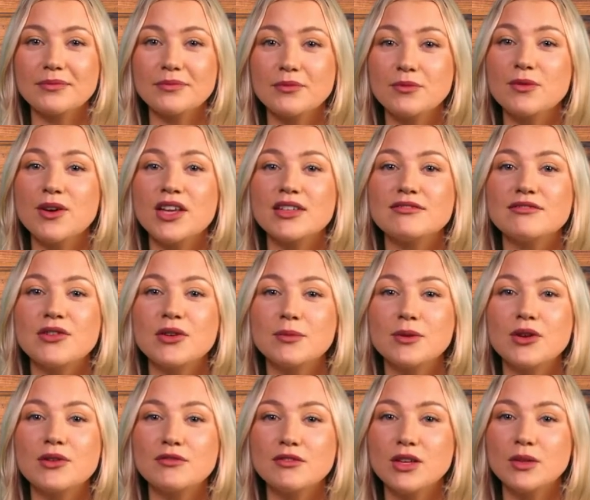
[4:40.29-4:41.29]
Reaffirm
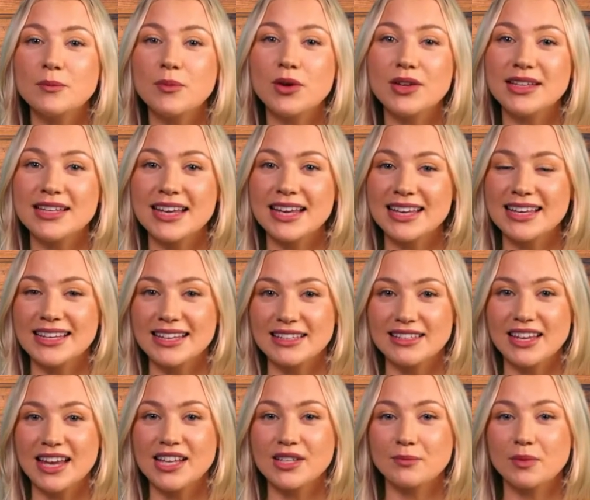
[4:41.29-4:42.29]
your viewpoint in a
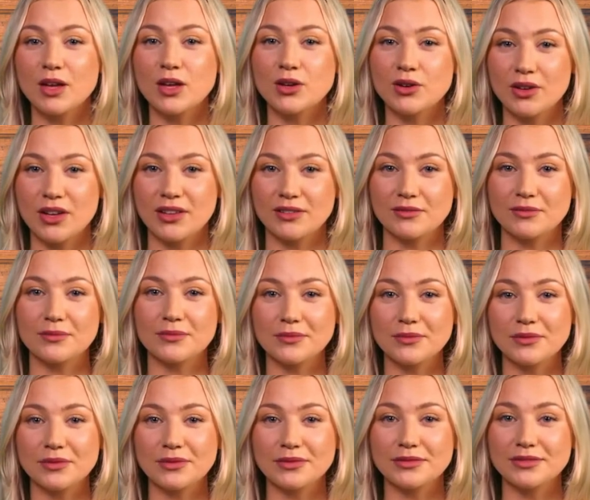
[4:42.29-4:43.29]
concise paragraph.
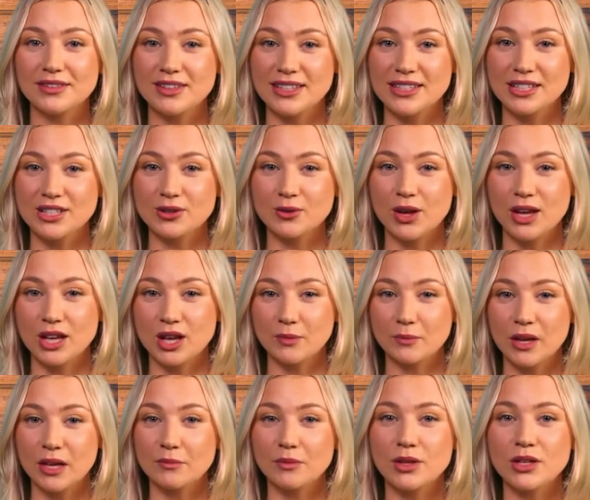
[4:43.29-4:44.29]
This is where your
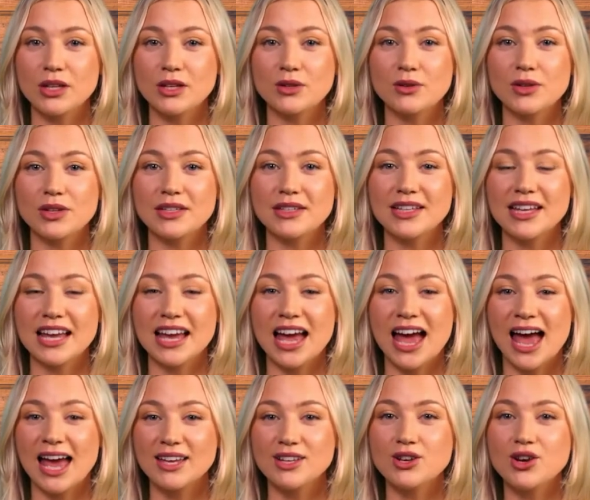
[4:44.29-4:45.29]
paper concludes
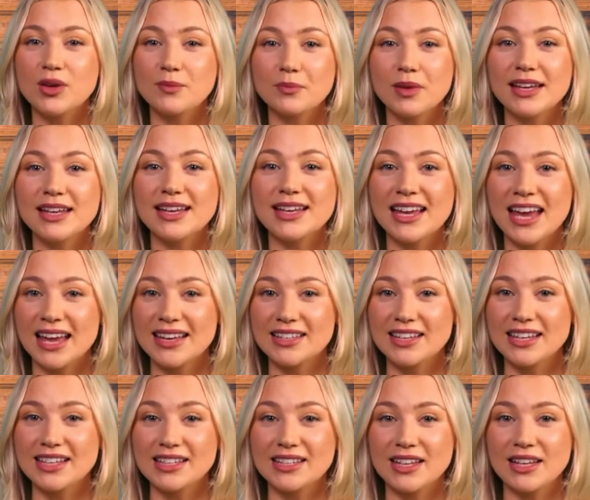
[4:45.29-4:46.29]
and your opinion
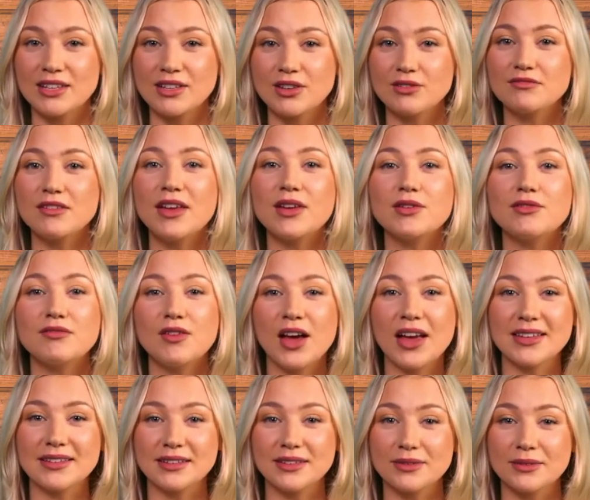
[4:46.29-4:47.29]
essay states your final
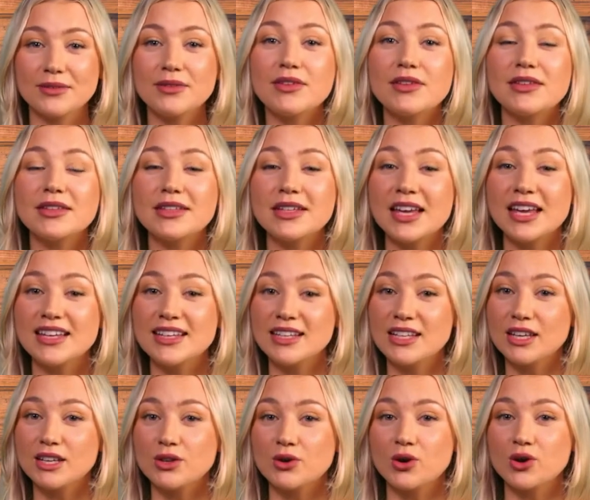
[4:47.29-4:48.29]
thoughts. In the
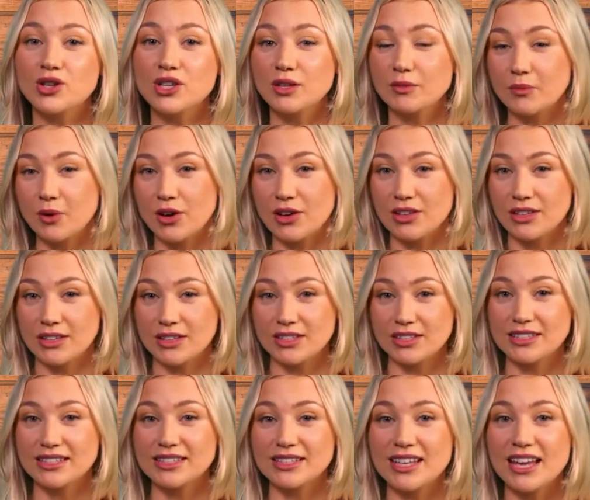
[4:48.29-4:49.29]
conclusion part,
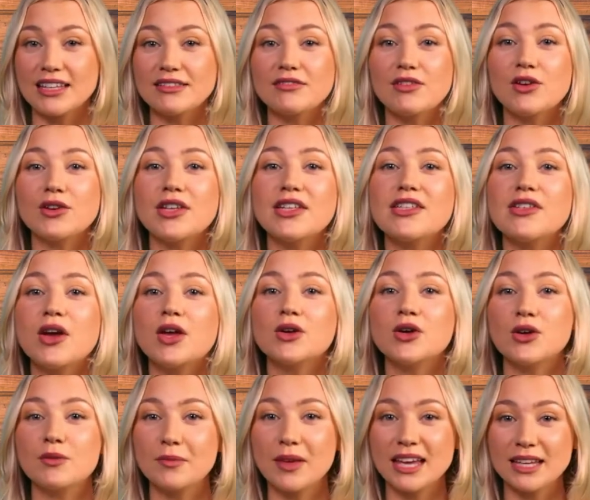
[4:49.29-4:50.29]
stay focused on
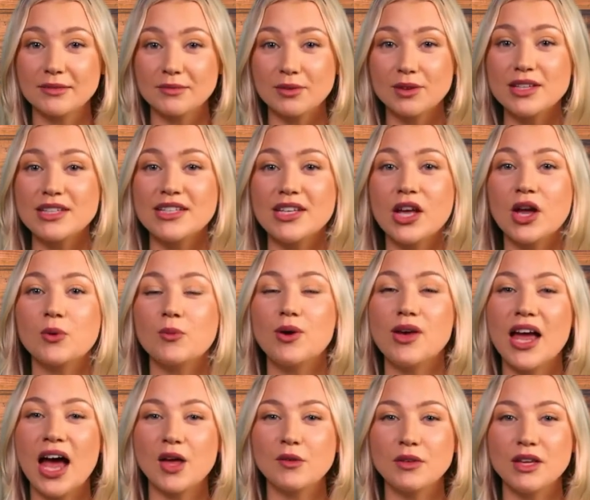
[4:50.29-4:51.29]
your main points
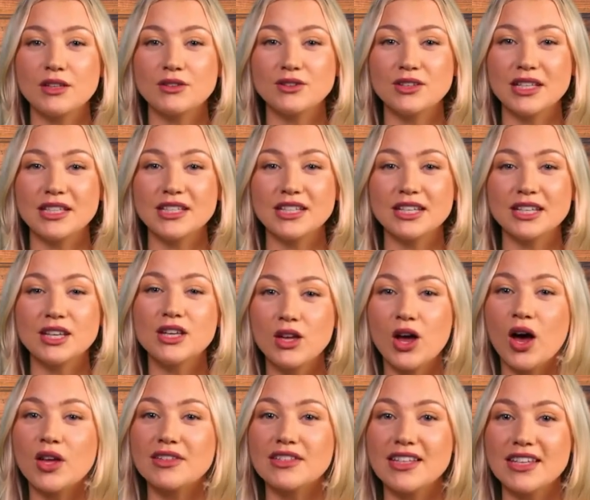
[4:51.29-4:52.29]
without introducing new
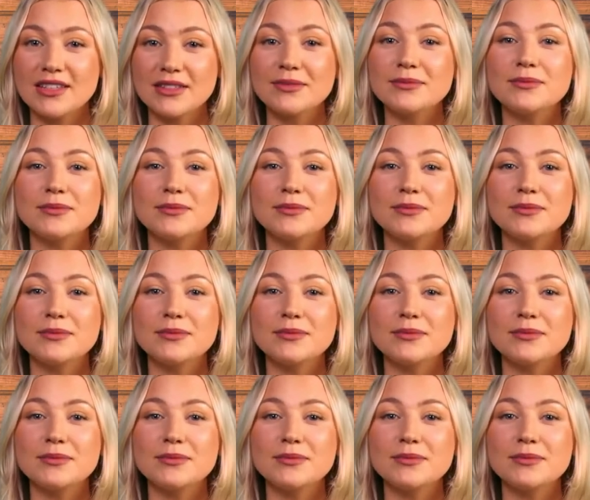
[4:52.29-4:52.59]
concepts.